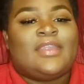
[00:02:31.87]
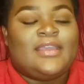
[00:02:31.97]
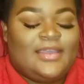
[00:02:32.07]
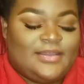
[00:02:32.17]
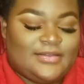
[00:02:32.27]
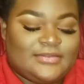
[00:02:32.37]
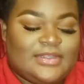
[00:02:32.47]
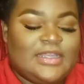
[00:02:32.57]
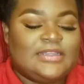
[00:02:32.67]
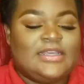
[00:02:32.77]
yeah,
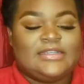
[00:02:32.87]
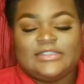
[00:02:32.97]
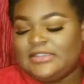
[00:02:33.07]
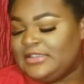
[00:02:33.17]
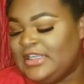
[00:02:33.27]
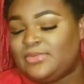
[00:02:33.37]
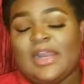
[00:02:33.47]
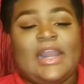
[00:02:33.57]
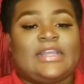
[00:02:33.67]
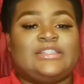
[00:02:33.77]
that's that's what
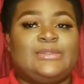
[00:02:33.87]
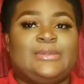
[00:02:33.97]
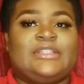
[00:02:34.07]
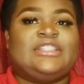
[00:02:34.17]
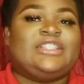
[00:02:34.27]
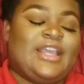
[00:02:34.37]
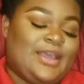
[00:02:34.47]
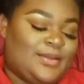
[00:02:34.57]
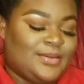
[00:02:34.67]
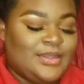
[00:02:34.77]
I like to do as a
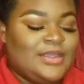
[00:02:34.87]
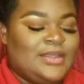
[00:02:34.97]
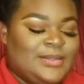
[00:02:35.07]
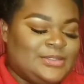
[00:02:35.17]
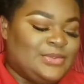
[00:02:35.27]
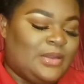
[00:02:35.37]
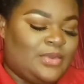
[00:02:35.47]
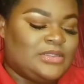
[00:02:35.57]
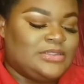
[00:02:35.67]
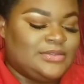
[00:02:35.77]
child. That's what I
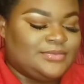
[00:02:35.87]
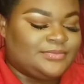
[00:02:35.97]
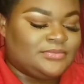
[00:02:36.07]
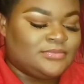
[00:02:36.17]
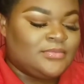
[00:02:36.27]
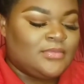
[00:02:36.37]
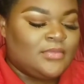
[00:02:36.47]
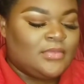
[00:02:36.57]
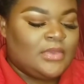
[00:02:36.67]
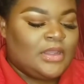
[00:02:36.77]
wanted to
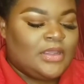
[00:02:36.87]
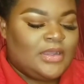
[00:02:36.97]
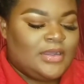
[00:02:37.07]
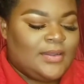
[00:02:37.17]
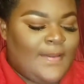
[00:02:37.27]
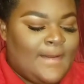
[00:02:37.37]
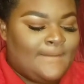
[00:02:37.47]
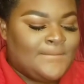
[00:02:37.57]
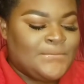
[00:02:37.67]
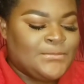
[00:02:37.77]
do.
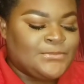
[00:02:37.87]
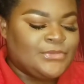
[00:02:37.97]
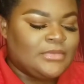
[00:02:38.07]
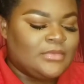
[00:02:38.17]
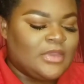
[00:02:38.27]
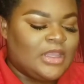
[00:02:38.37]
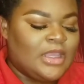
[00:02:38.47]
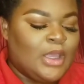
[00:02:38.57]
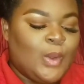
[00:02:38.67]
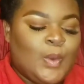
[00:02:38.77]
Um,
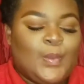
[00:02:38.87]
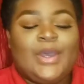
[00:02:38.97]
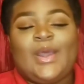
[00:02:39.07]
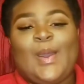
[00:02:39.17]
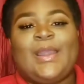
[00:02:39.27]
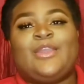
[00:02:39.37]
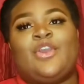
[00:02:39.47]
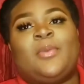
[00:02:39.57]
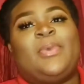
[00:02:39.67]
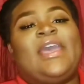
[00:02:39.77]
what are
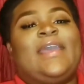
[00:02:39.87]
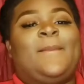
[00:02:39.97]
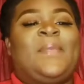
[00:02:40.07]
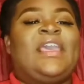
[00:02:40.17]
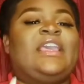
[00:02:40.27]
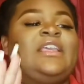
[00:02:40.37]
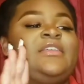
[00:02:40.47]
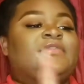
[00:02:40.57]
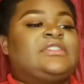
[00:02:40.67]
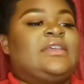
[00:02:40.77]
your pet
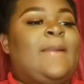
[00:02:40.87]
peeves?